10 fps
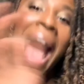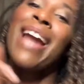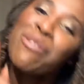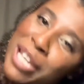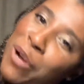I
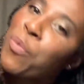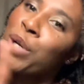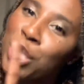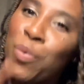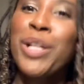don't care
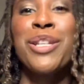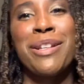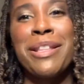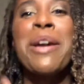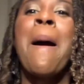which one you
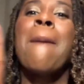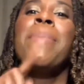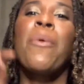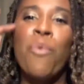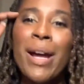click,
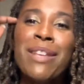but one